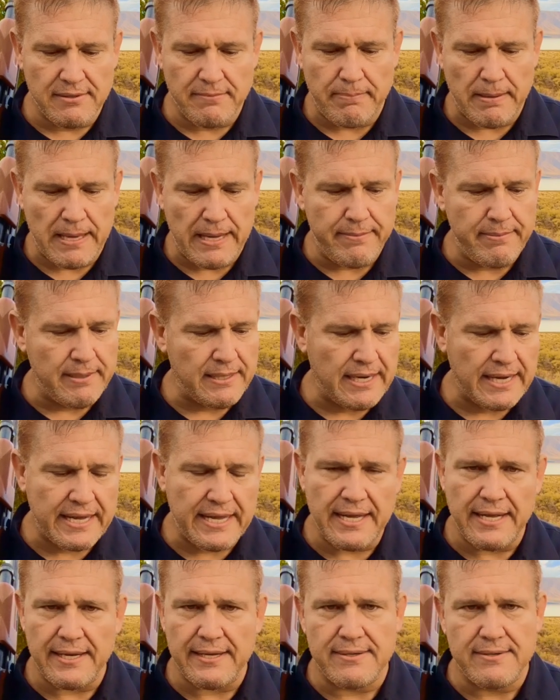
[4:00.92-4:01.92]
baby it. I
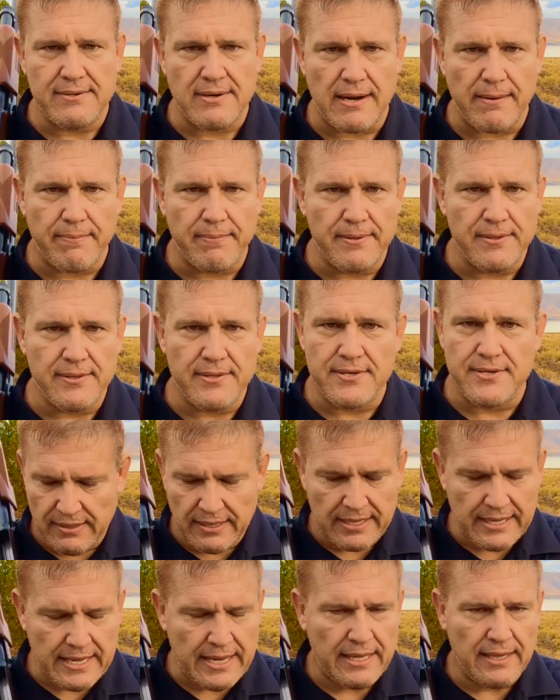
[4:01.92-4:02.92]
can't drop it in
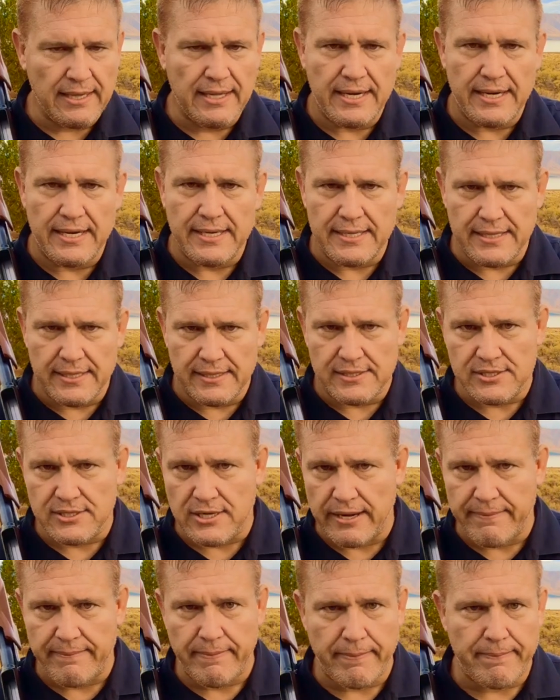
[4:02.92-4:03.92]
I can't let anything
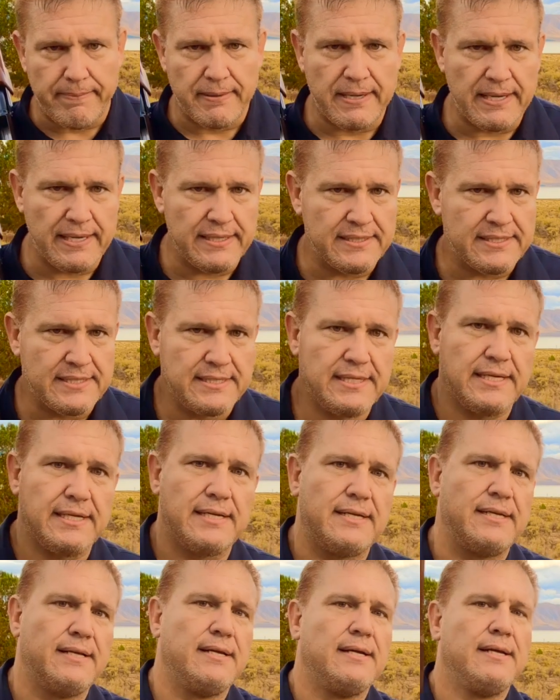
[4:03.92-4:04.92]
scrape up against
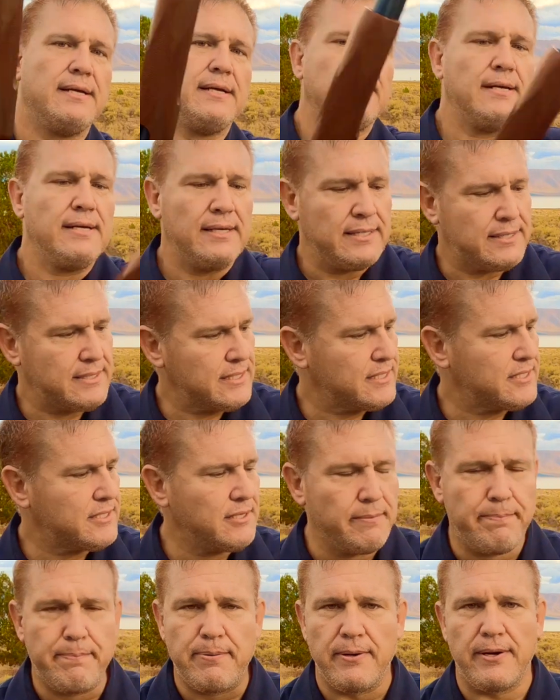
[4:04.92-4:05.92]
it. It's just
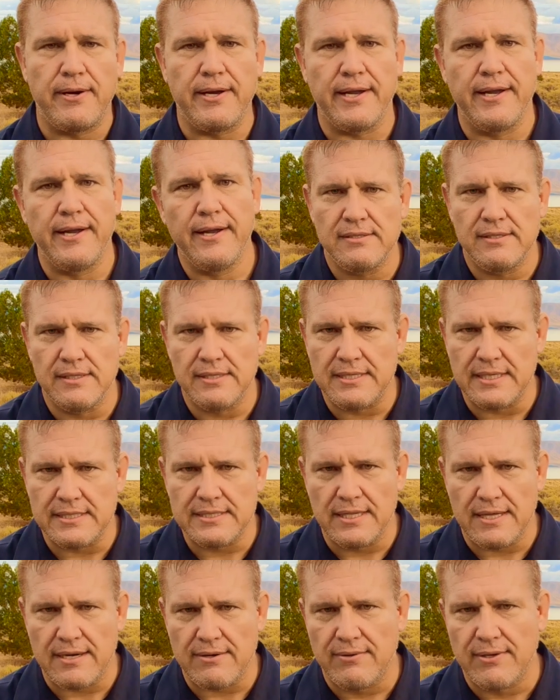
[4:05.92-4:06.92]
too pretty. It takes
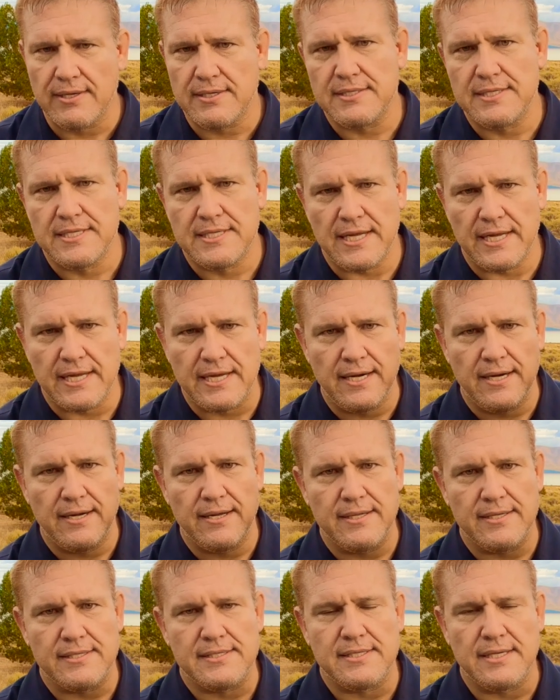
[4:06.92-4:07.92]
a lot of work to take care of
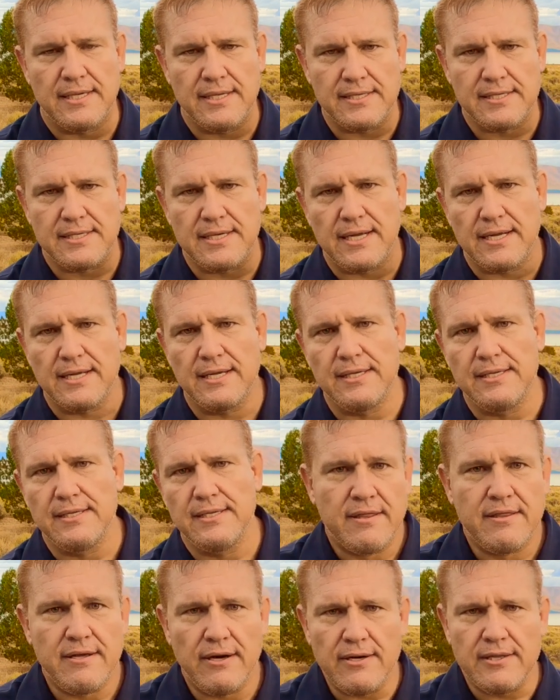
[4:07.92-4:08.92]
this shotgun.
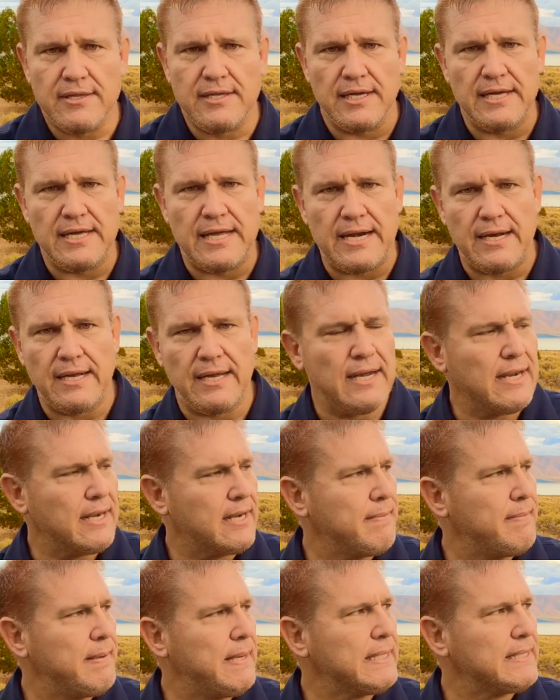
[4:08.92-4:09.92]
Third thing I don't like
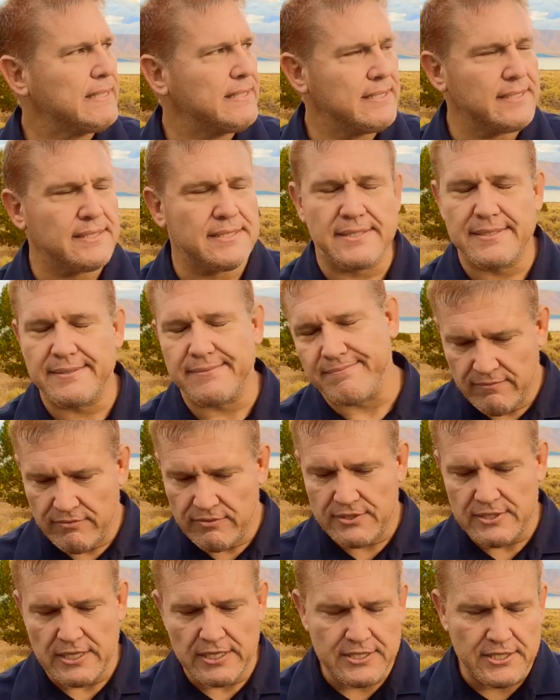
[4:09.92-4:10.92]
about this, for
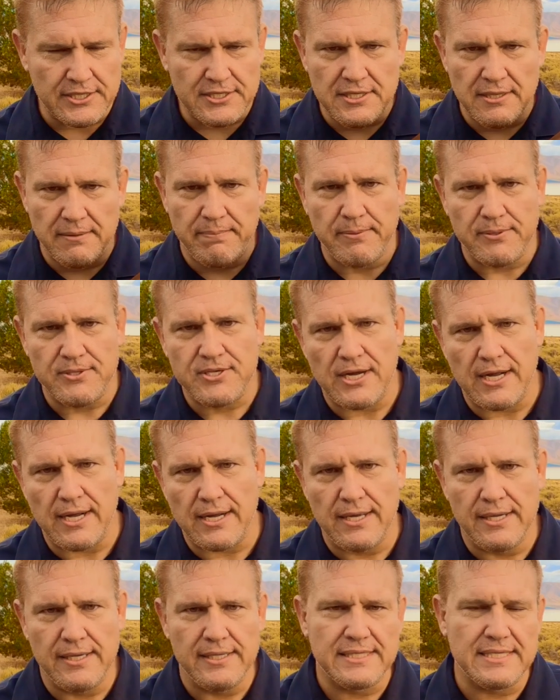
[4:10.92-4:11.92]
such a simple
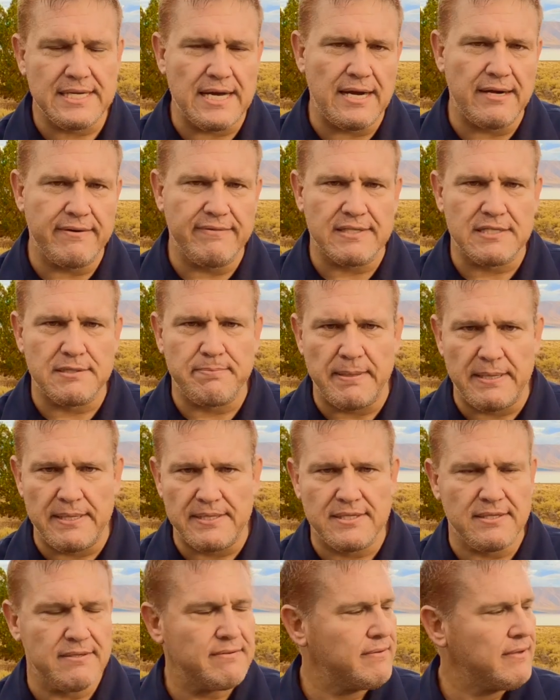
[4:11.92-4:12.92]
shotgun, it's kind of
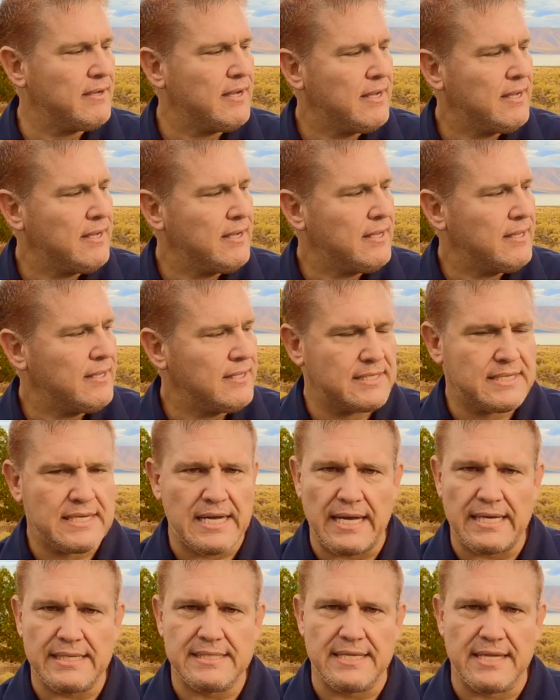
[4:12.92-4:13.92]
expensive. This
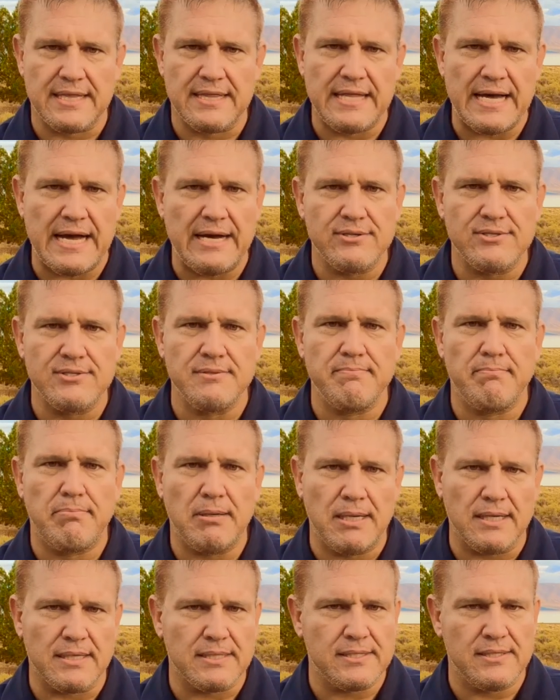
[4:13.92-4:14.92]
costs
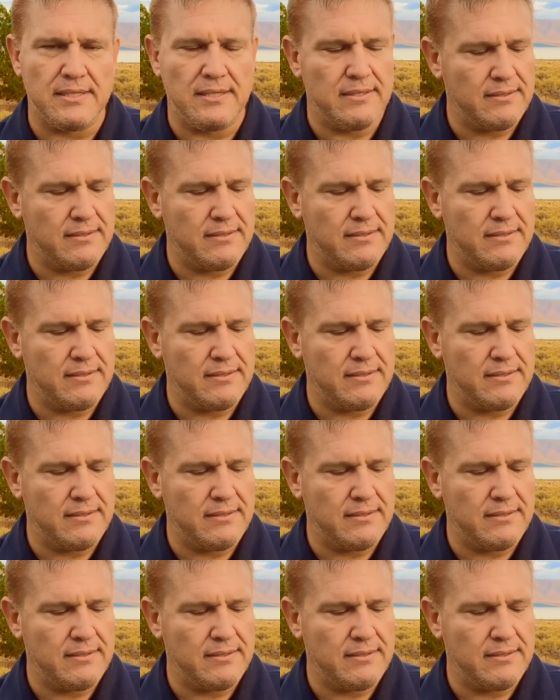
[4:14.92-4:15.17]
$1,000